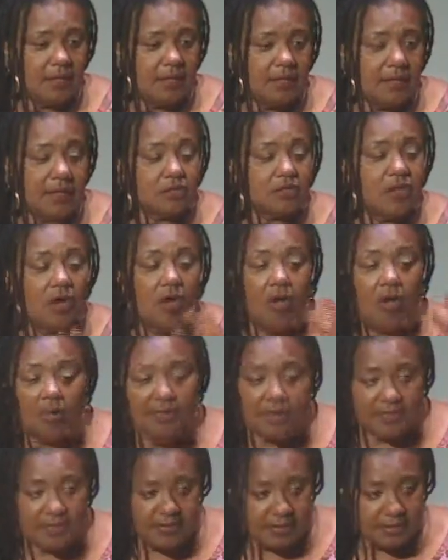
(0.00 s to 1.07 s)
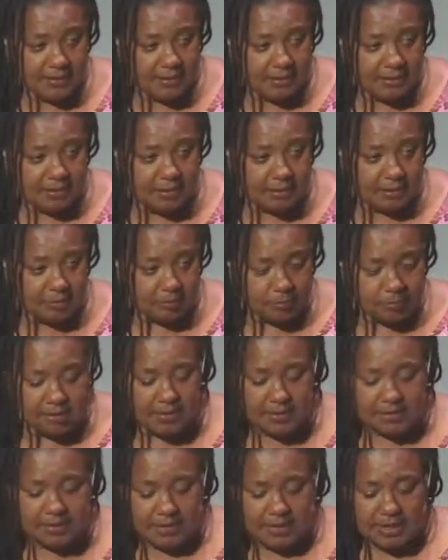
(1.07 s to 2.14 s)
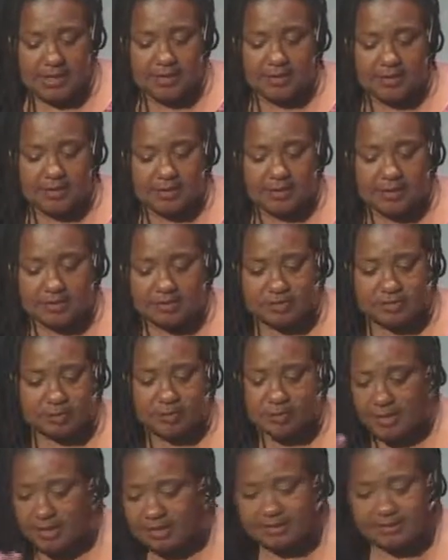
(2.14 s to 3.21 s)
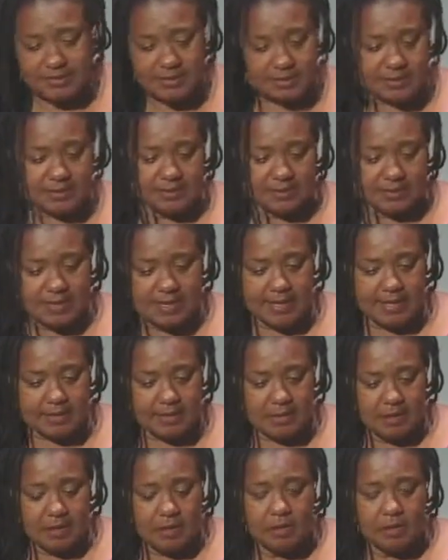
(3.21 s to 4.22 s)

That's all that they need. But there's a process to that.